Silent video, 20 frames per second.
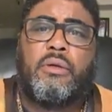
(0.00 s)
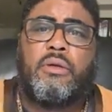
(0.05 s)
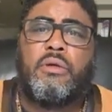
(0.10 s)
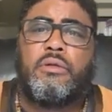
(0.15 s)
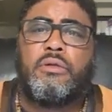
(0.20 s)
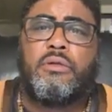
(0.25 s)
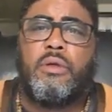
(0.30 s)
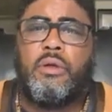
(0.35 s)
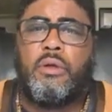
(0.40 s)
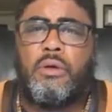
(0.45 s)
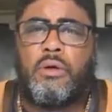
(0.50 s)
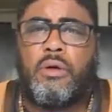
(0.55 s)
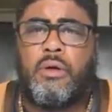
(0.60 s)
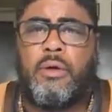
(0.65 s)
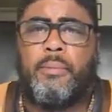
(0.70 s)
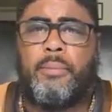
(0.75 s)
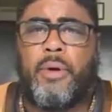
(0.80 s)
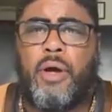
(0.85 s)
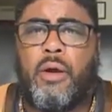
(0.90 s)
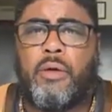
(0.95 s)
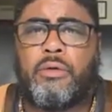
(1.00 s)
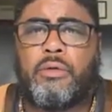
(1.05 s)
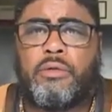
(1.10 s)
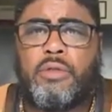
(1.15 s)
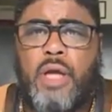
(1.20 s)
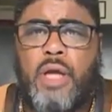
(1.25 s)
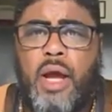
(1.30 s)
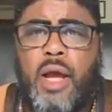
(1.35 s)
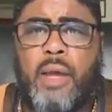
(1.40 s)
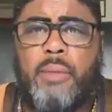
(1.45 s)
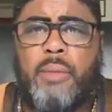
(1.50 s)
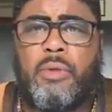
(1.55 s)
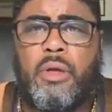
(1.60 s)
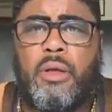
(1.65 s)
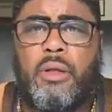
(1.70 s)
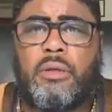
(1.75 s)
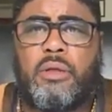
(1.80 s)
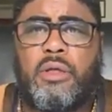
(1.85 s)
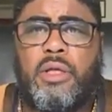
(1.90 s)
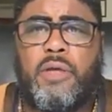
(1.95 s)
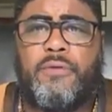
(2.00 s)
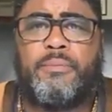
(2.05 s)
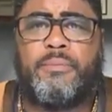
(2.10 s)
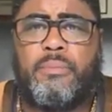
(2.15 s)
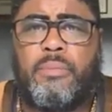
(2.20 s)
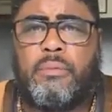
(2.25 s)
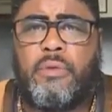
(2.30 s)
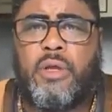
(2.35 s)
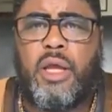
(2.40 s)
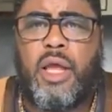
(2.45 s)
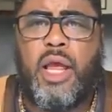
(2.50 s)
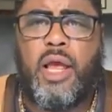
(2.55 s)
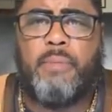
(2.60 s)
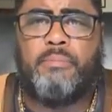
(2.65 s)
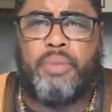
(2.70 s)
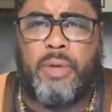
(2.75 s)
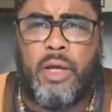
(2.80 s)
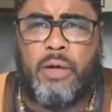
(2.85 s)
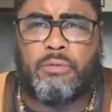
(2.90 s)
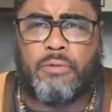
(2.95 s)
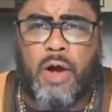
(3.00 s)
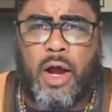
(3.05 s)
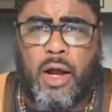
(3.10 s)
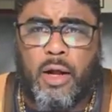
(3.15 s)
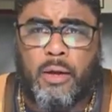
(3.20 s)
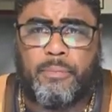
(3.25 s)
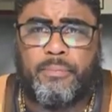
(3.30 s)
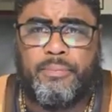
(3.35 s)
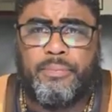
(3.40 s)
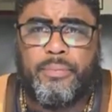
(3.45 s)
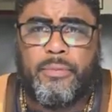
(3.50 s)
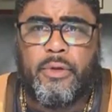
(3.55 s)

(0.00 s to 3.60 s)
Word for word: So you're on borrowed time underneath Cat Bedrock.